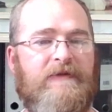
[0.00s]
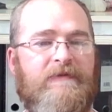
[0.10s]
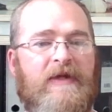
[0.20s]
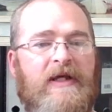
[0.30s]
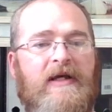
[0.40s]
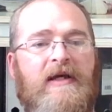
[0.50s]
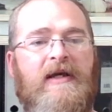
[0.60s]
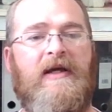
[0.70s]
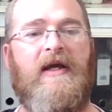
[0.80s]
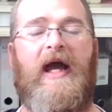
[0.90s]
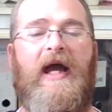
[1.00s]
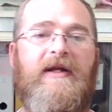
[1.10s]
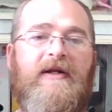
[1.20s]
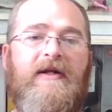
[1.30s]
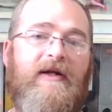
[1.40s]
And as we
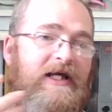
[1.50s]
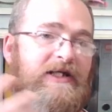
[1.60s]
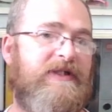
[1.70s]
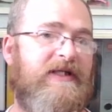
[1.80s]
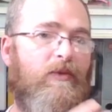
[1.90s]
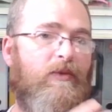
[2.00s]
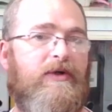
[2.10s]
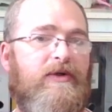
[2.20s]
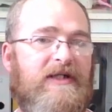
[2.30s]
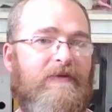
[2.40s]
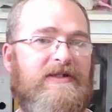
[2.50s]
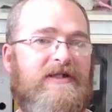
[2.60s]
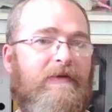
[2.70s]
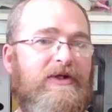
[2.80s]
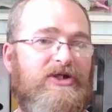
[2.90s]
said, the one who does the most damage is
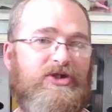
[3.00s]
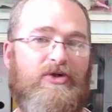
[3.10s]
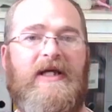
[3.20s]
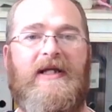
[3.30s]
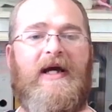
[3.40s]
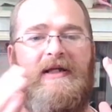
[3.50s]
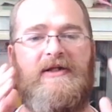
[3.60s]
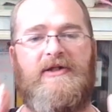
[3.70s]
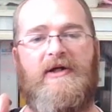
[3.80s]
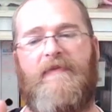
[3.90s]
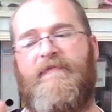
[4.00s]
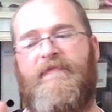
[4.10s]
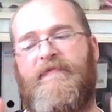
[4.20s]
your leader, and the top 50